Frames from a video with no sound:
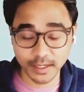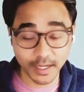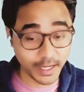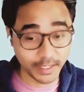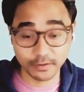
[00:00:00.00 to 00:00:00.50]

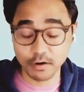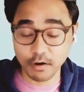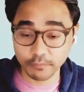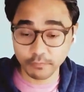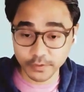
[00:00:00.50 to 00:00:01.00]
And
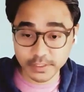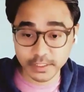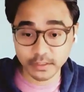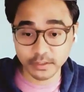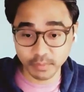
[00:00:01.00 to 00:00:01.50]

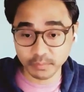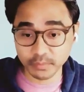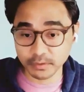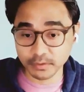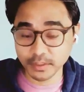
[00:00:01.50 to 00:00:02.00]
obviously,
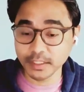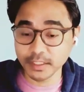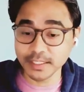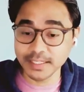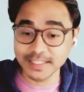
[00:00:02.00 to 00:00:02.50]
remember,
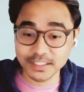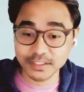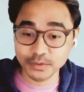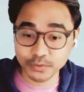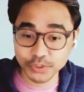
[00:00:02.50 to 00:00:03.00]

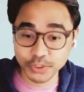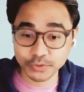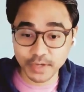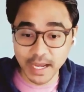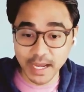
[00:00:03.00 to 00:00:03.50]
it's crucial
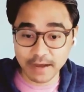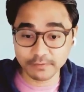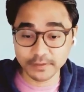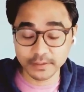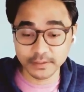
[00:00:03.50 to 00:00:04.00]
to have
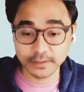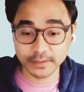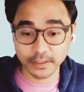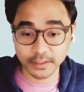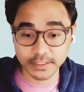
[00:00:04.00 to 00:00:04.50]

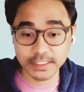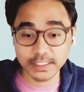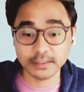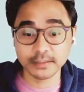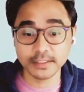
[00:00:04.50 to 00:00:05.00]
a
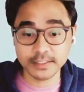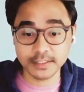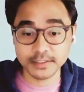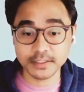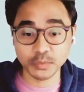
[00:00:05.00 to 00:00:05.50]
detailed
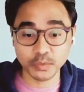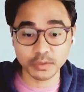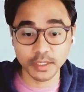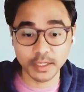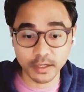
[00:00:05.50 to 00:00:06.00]
discussion with
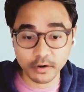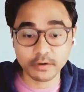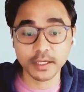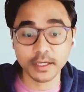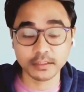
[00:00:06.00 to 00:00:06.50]

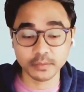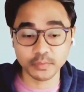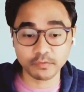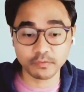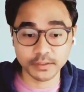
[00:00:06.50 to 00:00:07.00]
your healthcare
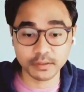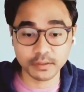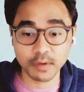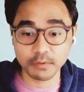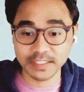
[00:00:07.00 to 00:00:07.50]
provider
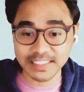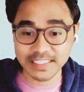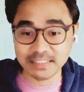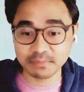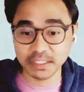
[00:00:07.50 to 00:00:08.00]
about
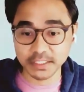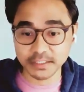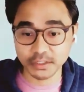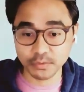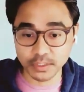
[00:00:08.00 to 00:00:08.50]
each
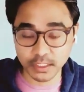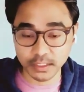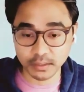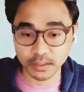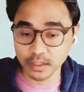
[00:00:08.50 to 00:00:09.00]
medication you are
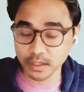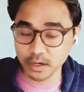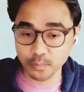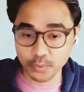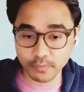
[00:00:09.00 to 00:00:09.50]
taking.
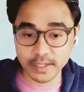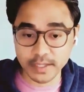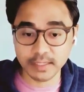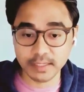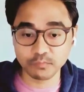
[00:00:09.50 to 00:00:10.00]

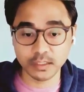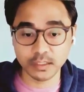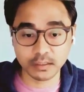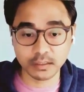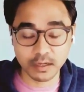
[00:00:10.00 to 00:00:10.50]
Provide them with a
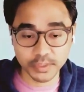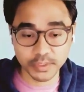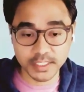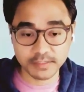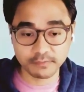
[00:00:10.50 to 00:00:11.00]

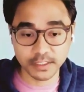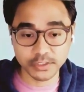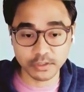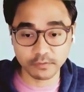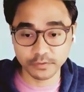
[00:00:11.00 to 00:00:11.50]
comprehensive
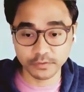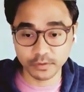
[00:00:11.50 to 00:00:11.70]
list of your